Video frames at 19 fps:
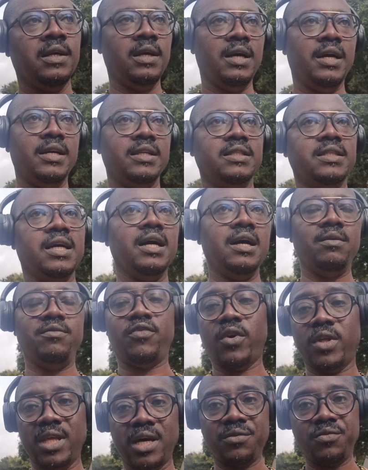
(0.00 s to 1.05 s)
And
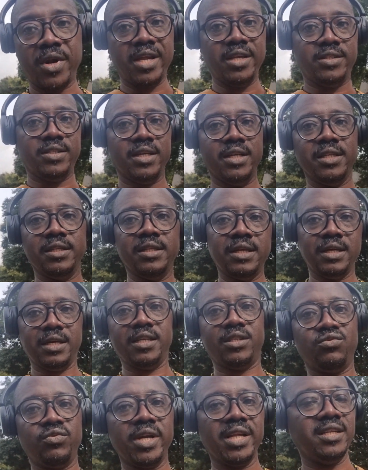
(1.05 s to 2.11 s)
for that reason,
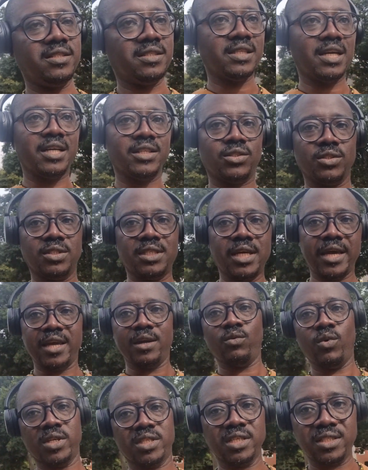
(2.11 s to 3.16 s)
it's really sad to say it
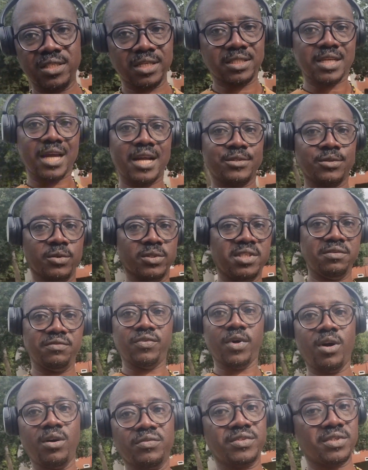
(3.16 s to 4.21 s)
wasn't just adults
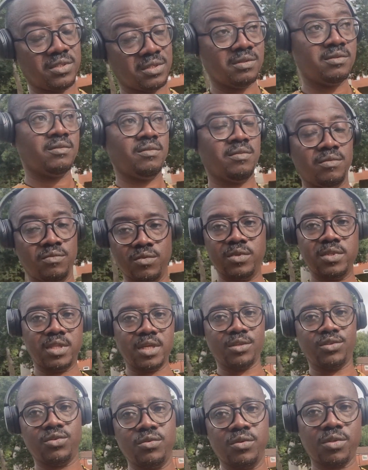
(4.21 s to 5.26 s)
involved. The
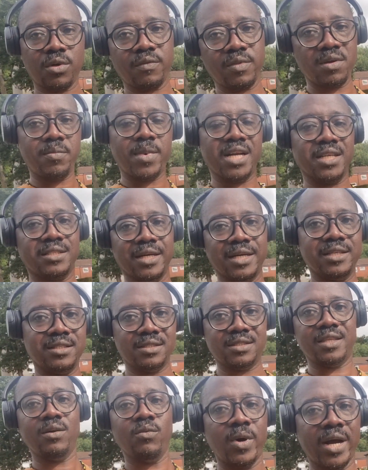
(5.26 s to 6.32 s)
truth of the matter is
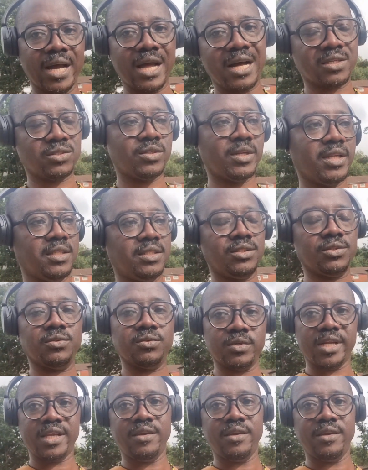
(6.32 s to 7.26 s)
there were actually children